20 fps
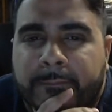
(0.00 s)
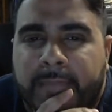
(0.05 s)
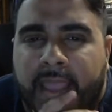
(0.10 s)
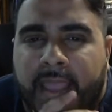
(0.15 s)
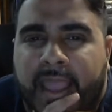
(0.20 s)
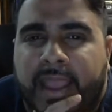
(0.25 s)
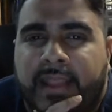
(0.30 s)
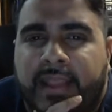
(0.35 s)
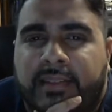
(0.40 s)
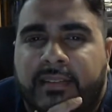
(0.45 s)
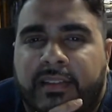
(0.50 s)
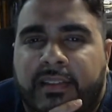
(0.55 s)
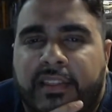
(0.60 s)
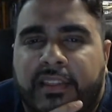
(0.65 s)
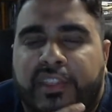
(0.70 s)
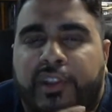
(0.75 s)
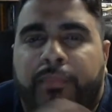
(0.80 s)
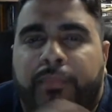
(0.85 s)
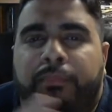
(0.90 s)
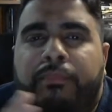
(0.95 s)
And
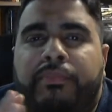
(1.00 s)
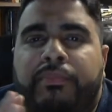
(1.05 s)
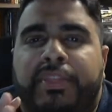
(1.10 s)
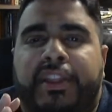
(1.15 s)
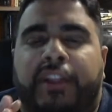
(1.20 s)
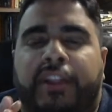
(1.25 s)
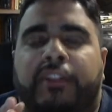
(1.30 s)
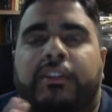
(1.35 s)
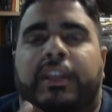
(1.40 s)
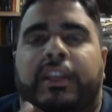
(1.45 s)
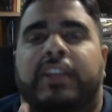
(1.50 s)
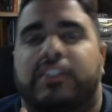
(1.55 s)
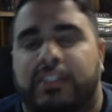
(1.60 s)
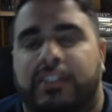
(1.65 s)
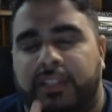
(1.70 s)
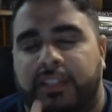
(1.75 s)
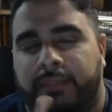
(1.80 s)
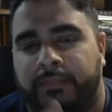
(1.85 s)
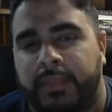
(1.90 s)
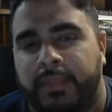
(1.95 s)
they're here's
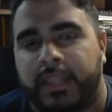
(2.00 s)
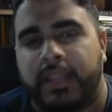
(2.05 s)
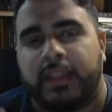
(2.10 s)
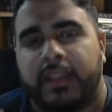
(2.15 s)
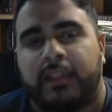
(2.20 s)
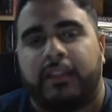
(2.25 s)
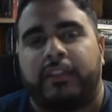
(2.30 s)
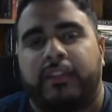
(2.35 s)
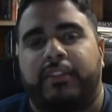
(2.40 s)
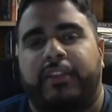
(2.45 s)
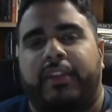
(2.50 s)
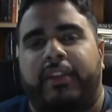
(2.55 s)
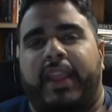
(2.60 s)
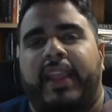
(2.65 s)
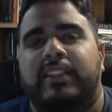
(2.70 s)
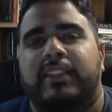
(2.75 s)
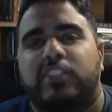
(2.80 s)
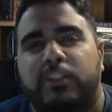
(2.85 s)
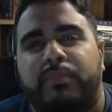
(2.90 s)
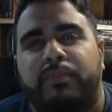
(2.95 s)
the thing. They're
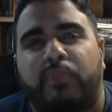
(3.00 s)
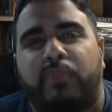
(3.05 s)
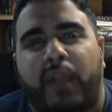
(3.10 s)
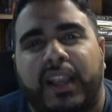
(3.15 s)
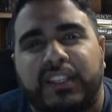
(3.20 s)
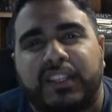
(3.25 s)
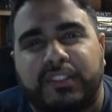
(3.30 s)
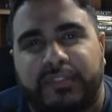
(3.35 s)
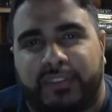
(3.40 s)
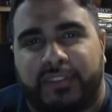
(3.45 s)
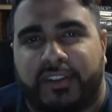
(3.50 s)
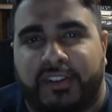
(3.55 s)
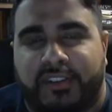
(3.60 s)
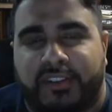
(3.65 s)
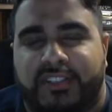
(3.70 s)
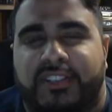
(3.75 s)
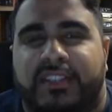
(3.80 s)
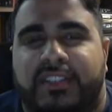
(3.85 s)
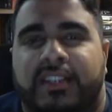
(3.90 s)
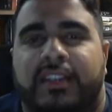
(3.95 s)
enterprise
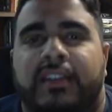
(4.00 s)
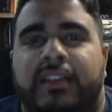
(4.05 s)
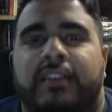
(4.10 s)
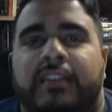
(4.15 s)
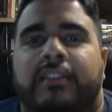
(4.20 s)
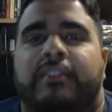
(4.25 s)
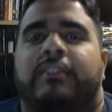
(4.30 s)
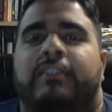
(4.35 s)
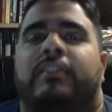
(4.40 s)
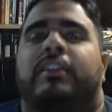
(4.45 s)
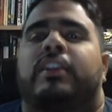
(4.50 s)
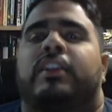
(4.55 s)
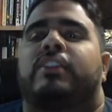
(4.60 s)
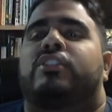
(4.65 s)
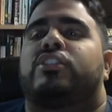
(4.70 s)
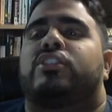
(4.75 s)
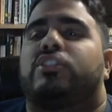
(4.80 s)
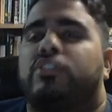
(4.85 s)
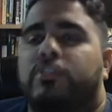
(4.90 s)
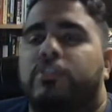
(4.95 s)
first,
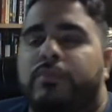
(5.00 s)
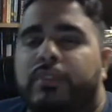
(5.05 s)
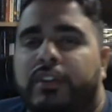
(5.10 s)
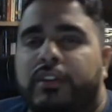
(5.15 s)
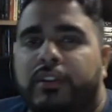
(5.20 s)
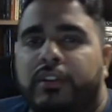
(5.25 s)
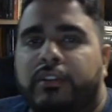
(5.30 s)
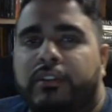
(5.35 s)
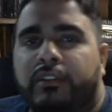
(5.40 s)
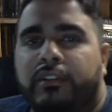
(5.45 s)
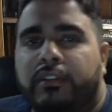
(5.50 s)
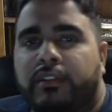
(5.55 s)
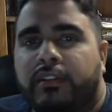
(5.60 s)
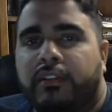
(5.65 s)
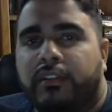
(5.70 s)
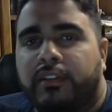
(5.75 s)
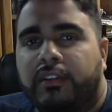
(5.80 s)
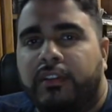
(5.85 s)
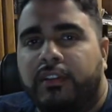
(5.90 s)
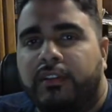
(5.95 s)
consumer,
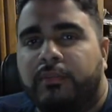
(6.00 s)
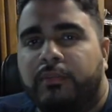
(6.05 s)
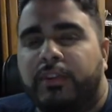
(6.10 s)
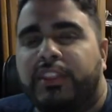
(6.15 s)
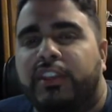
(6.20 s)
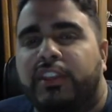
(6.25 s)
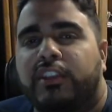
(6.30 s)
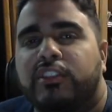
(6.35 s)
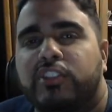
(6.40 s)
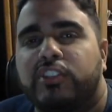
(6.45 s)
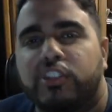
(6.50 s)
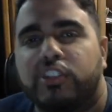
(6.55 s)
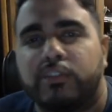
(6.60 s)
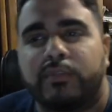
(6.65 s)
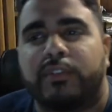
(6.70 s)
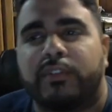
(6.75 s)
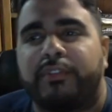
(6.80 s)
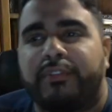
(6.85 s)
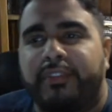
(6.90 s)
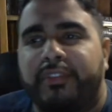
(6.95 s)
with a
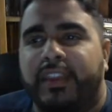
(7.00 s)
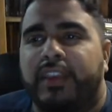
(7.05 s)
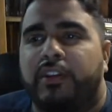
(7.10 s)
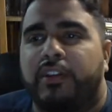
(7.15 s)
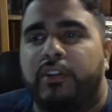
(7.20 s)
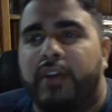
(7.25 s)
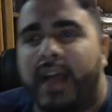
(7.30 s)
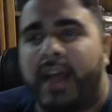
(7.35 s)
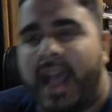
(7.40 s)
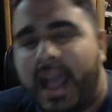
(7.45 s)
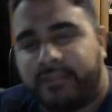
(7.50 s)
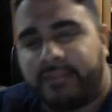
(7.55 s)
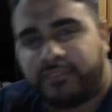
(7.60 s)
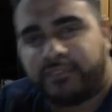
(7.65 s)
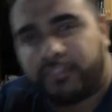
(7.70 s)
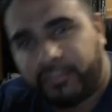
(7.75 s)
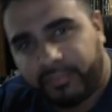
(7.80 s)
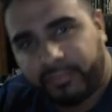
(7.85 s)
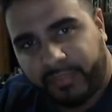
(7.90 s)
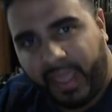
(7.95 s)
consumer feel
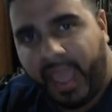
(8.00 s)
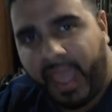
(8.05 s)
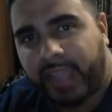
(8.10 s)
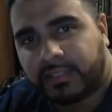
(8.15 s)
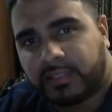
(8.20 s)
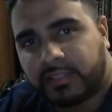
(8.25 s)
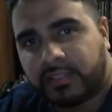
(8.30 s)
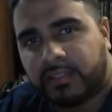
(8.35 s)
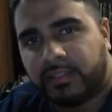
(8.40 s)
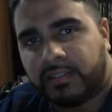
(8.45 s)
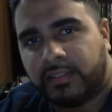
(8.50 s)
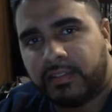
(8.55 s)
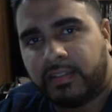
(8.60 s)
after the fact.